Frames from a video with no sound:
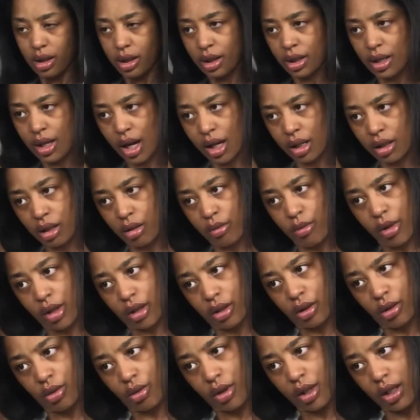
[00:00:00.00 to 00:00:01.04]
in Dr.
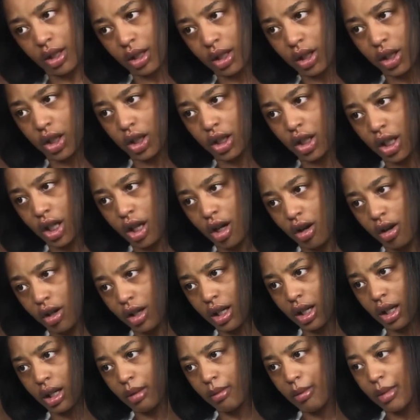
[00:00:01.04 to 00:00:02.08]
Montoya's so chair
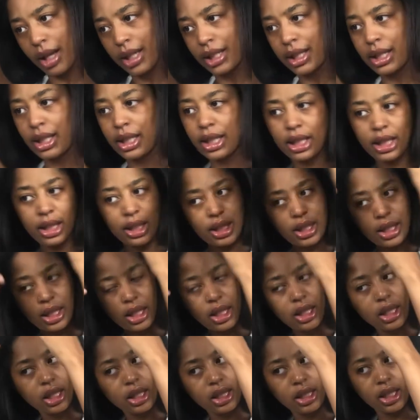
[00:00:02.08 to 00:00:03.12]
getting my teeth
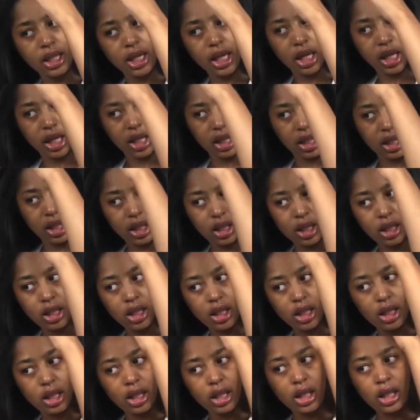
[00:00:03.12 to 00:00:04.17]
so done.
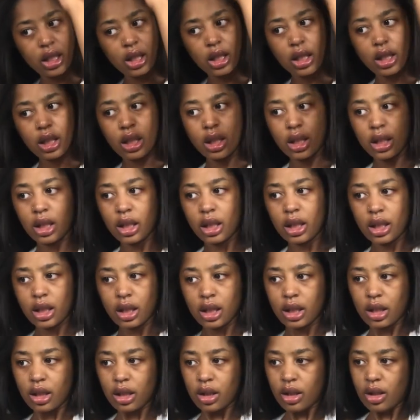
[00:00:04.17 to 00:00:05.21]
Make you
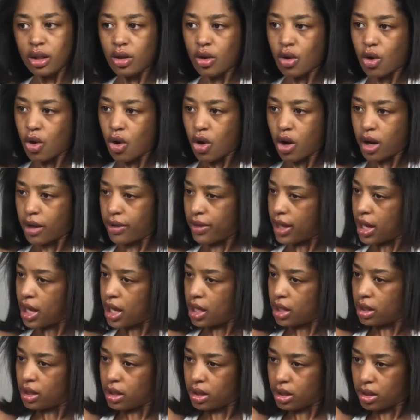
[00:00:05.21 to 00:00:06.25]
sit right here. All
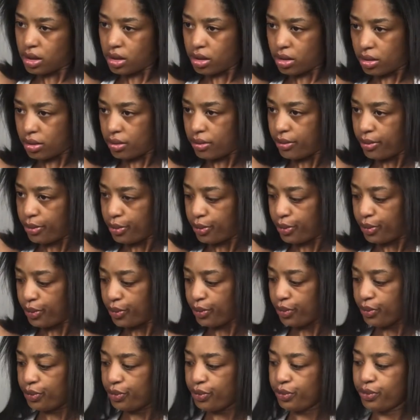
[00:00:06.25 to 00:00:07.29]
that. You can't
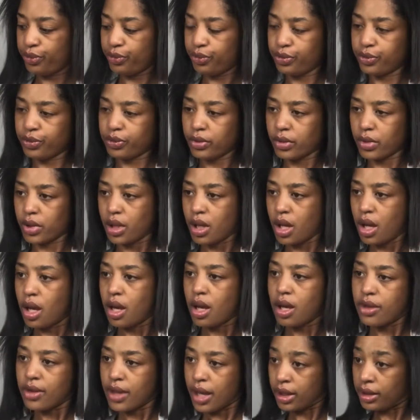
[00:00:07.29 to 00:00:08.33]
go back home.
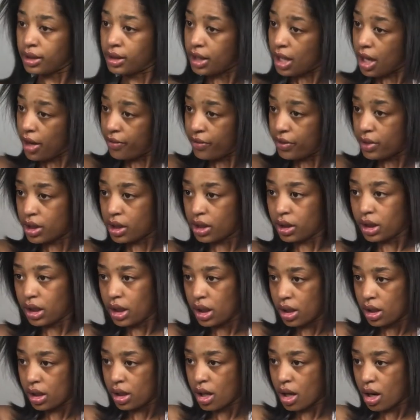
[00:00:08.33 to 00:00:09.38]
That's
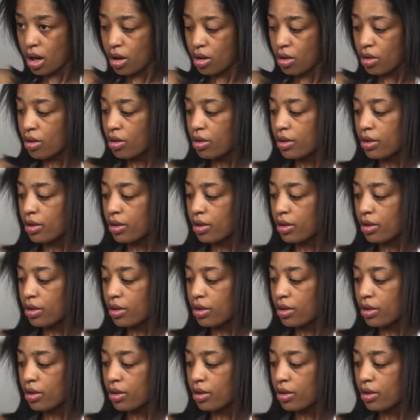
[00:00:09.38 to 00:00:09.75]
definitely a go.